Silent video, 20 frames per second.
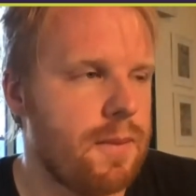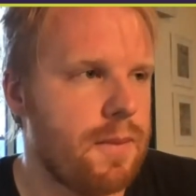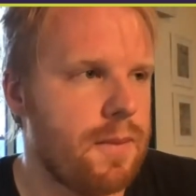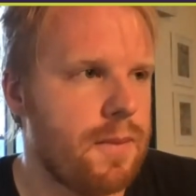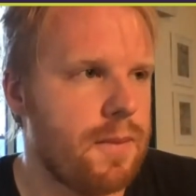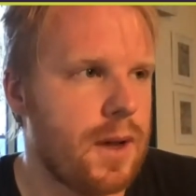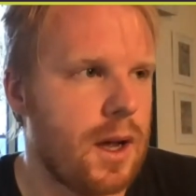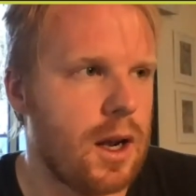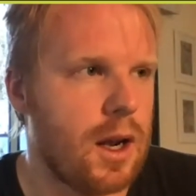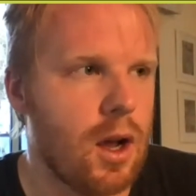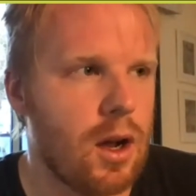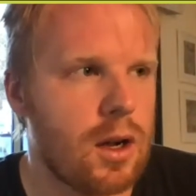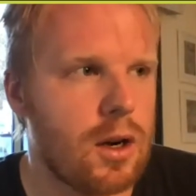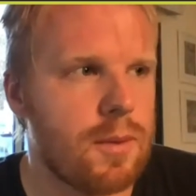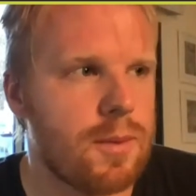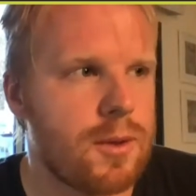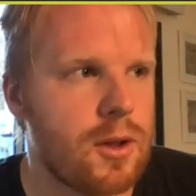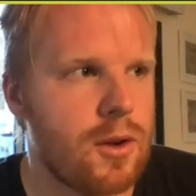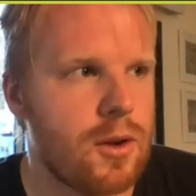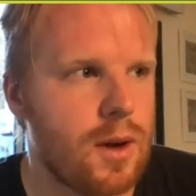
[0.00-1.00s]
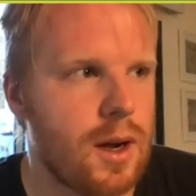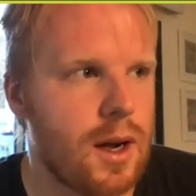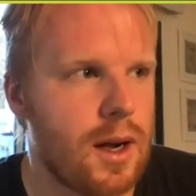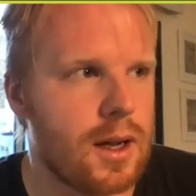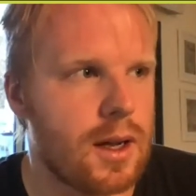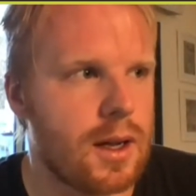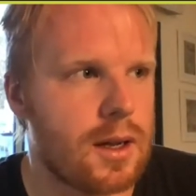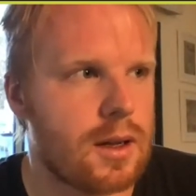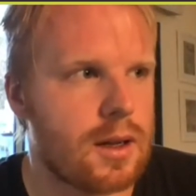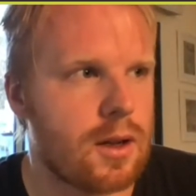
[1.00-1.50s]
A lot of clubs who
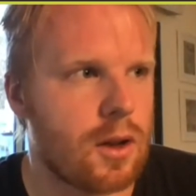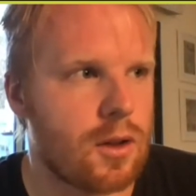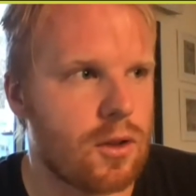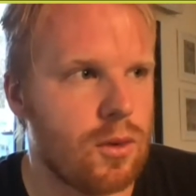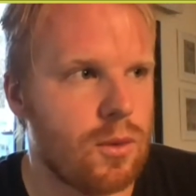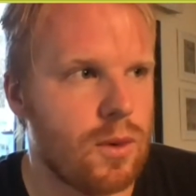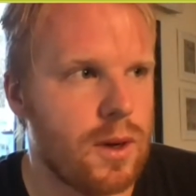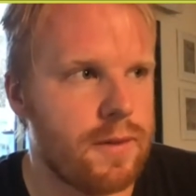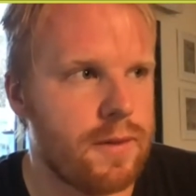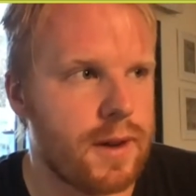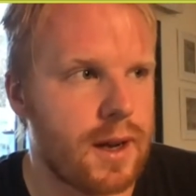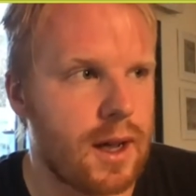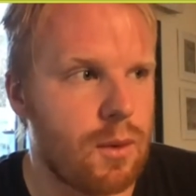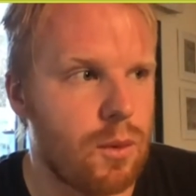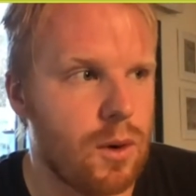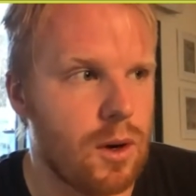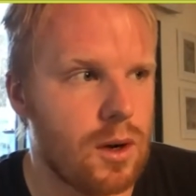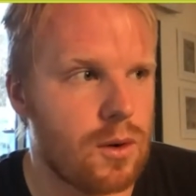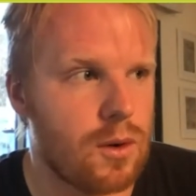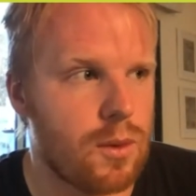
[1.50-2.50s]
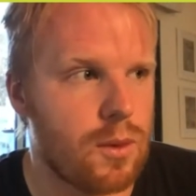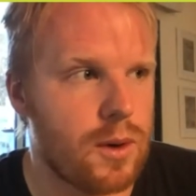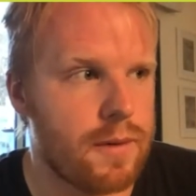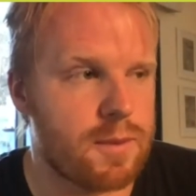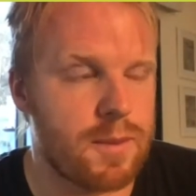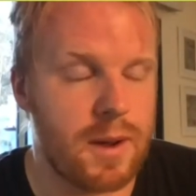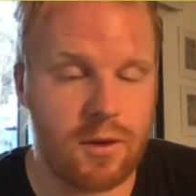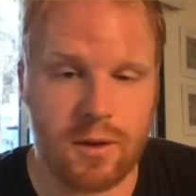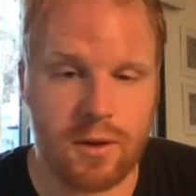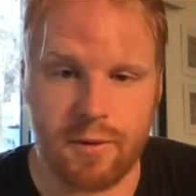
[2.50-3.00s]
I consult with and I work with,
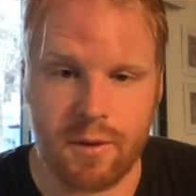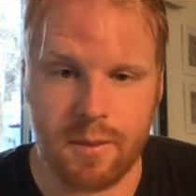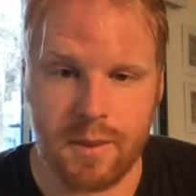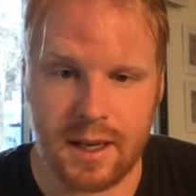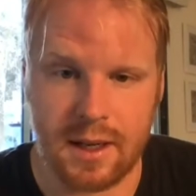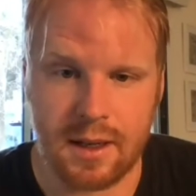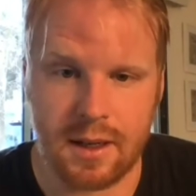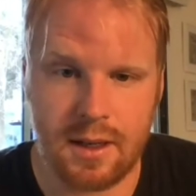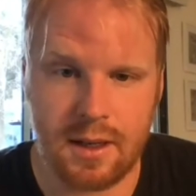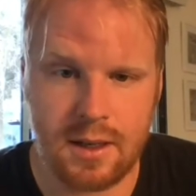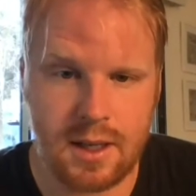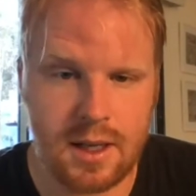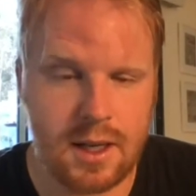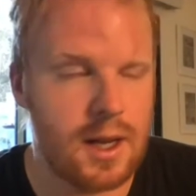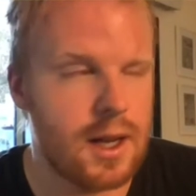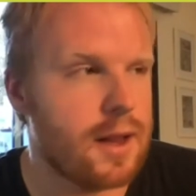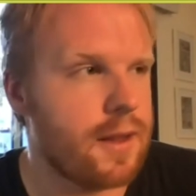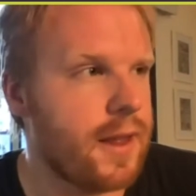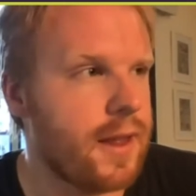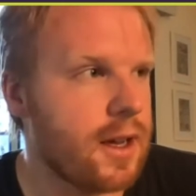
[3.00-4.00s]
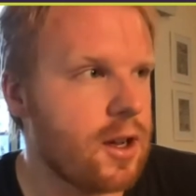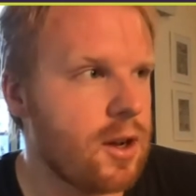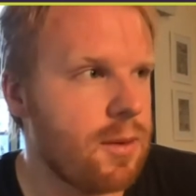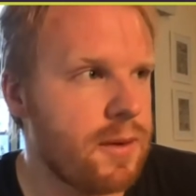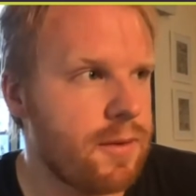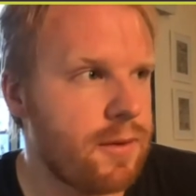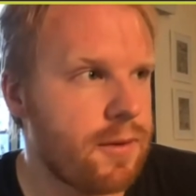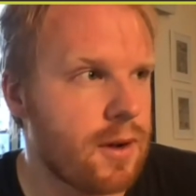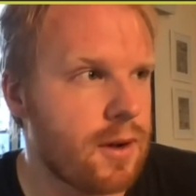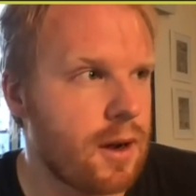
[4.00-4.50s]
especially from England, they're
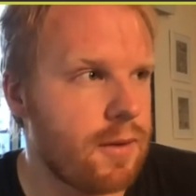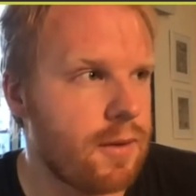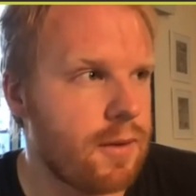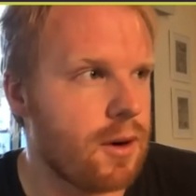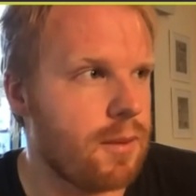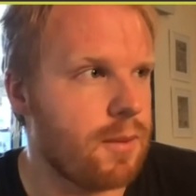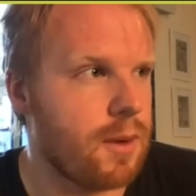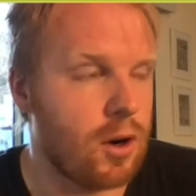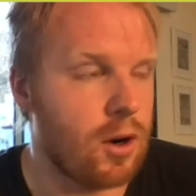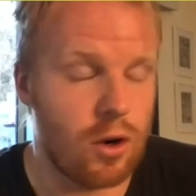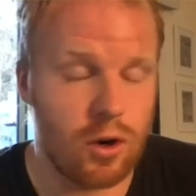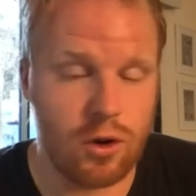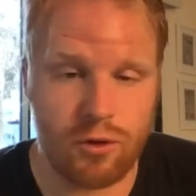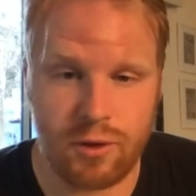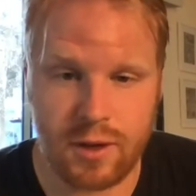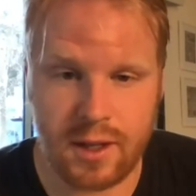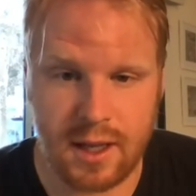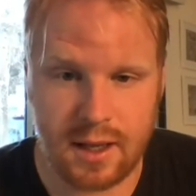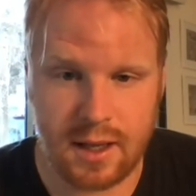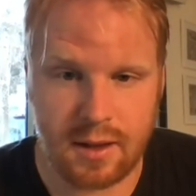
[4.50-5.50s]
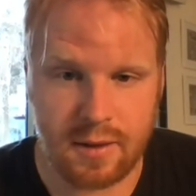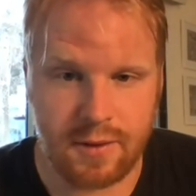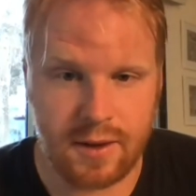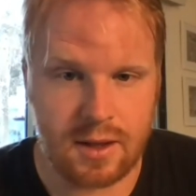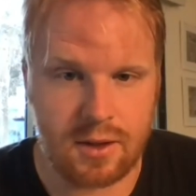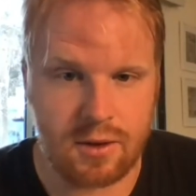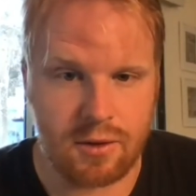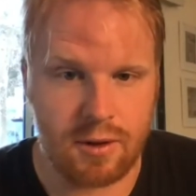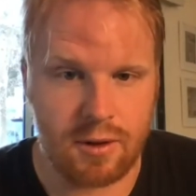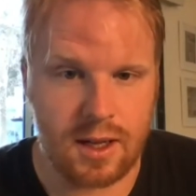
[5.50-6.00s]
coming from 100 years of
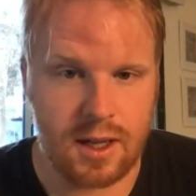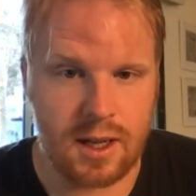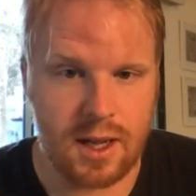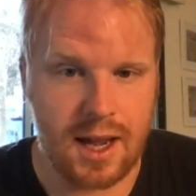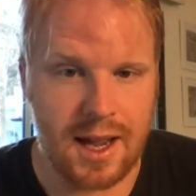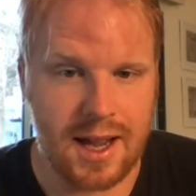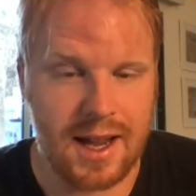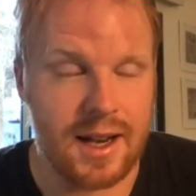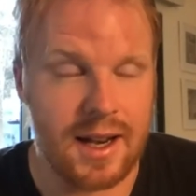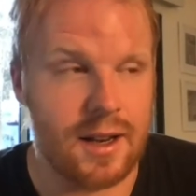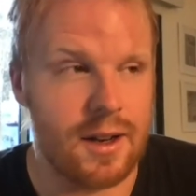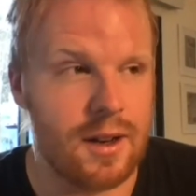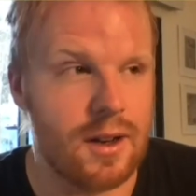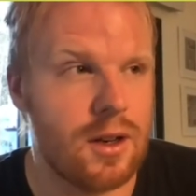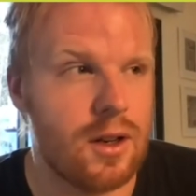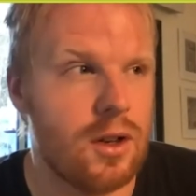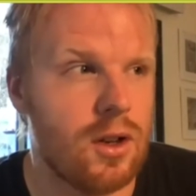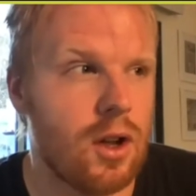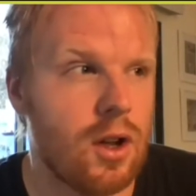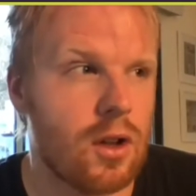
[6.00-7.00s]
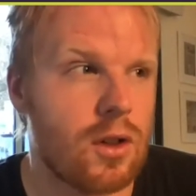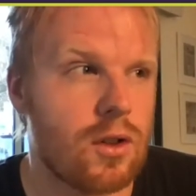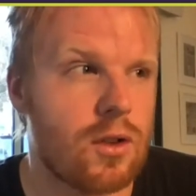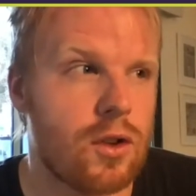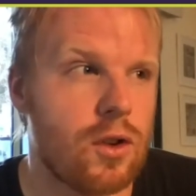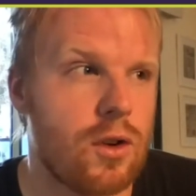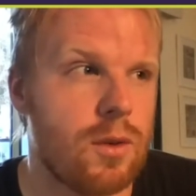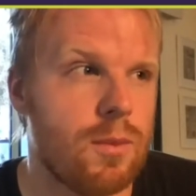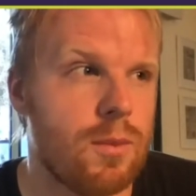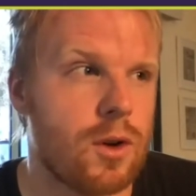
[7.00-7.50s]
history and not
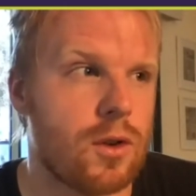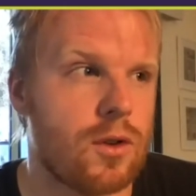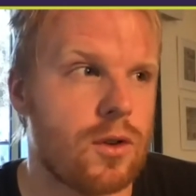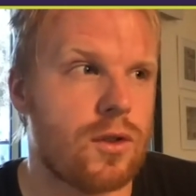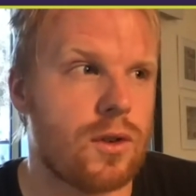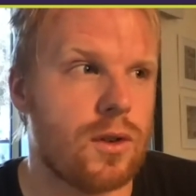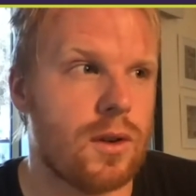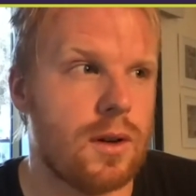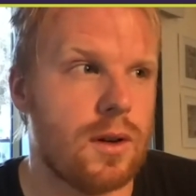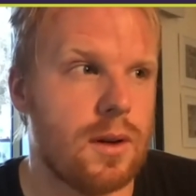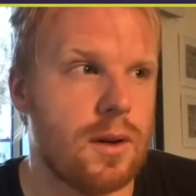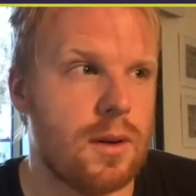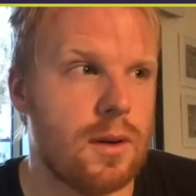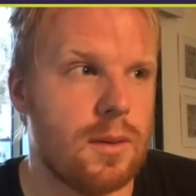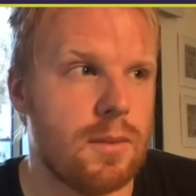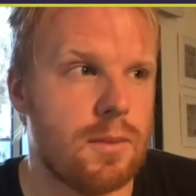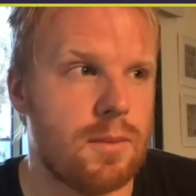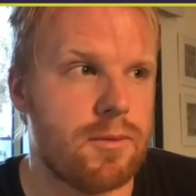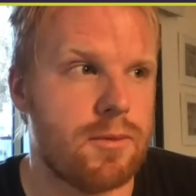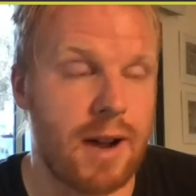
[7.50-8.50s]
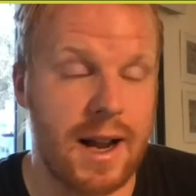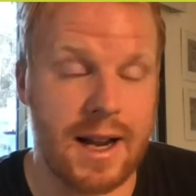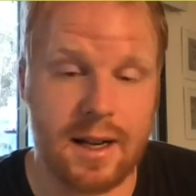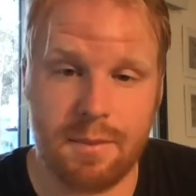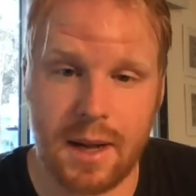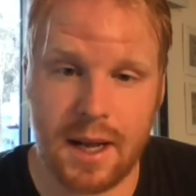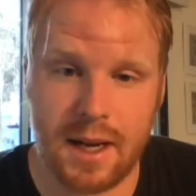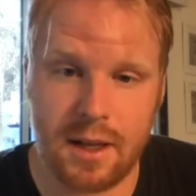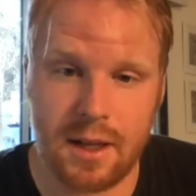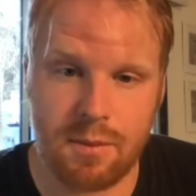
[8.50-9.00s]
too much brand
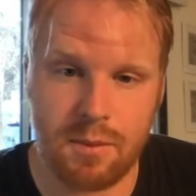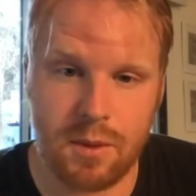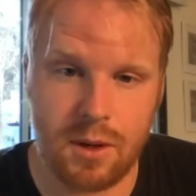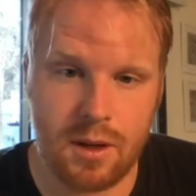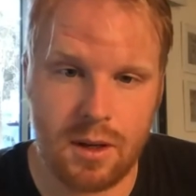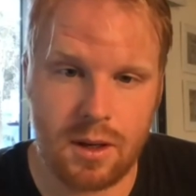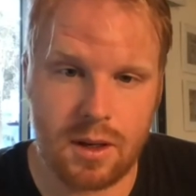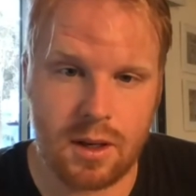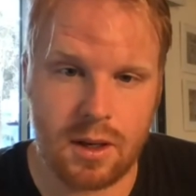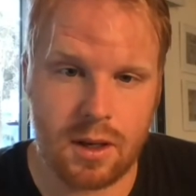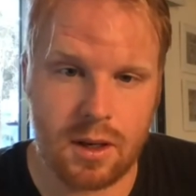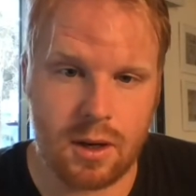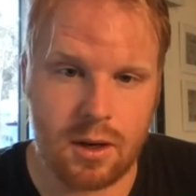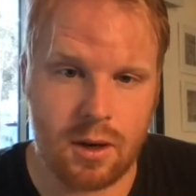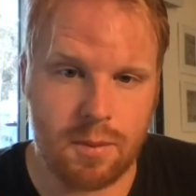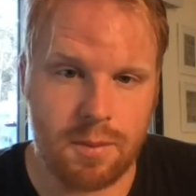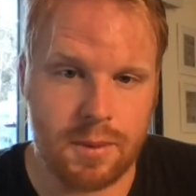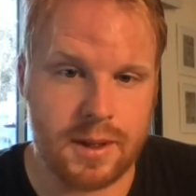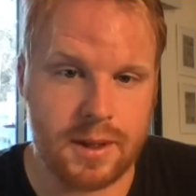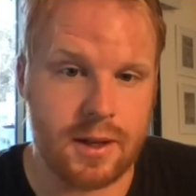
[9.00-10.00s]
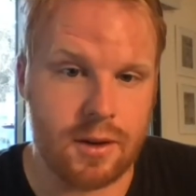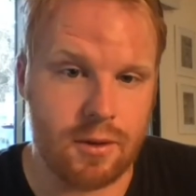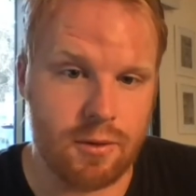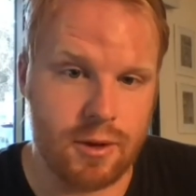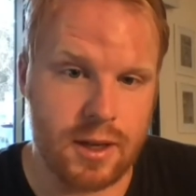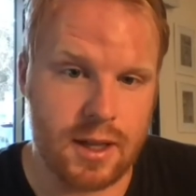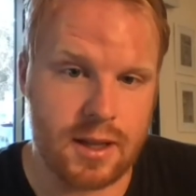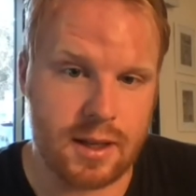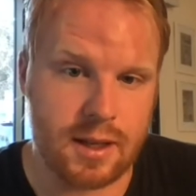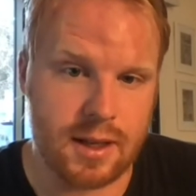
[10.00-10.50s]
management up until
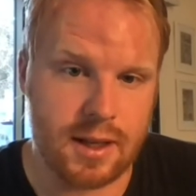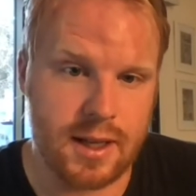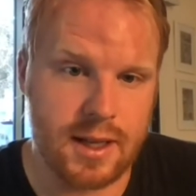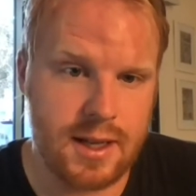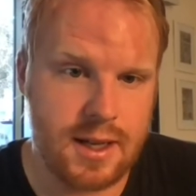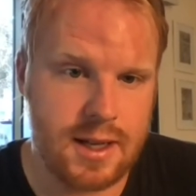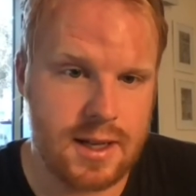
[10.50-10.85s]
recently,